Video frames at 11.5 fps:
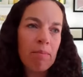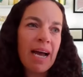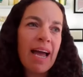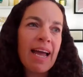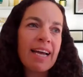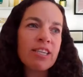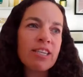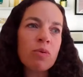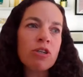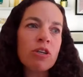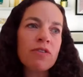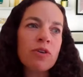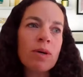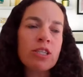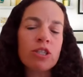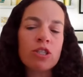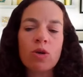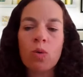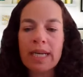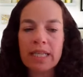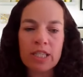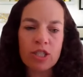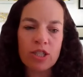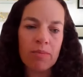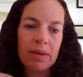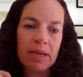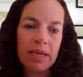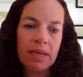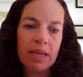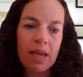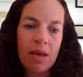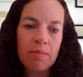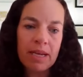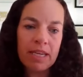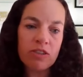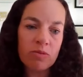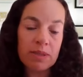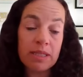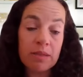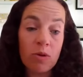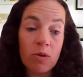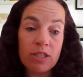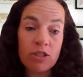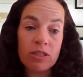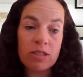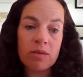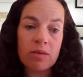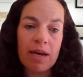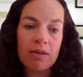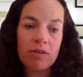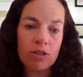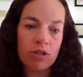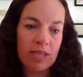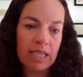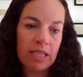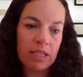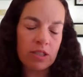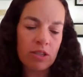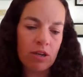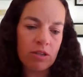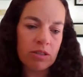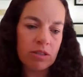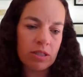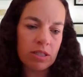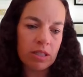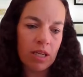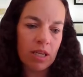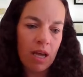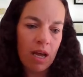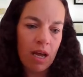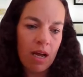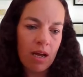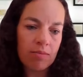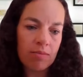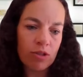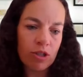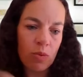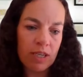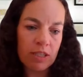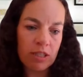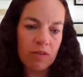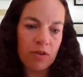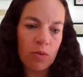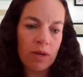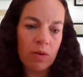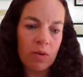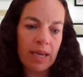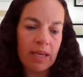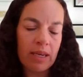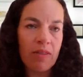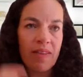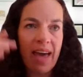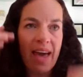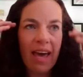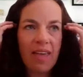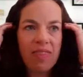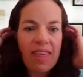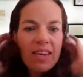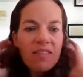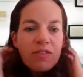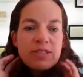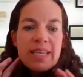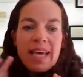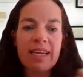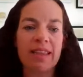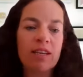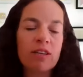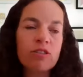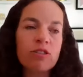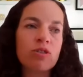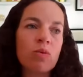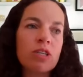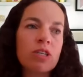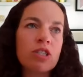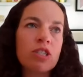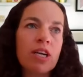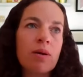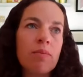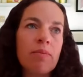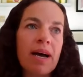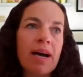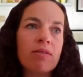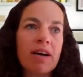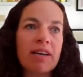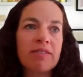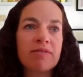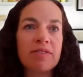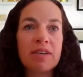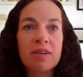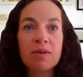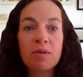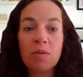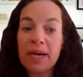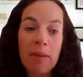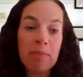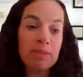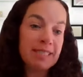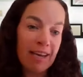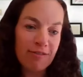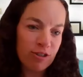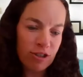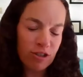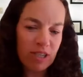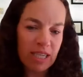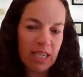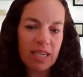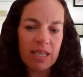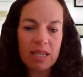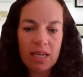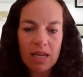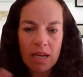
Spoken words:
Micaiah, I just wondered if you want to just quickly jump in, because there have been some questions about screening adults. Just want to see if you want to weigh in on that, and then if there's anything else you want to share about kind of what happens after screening.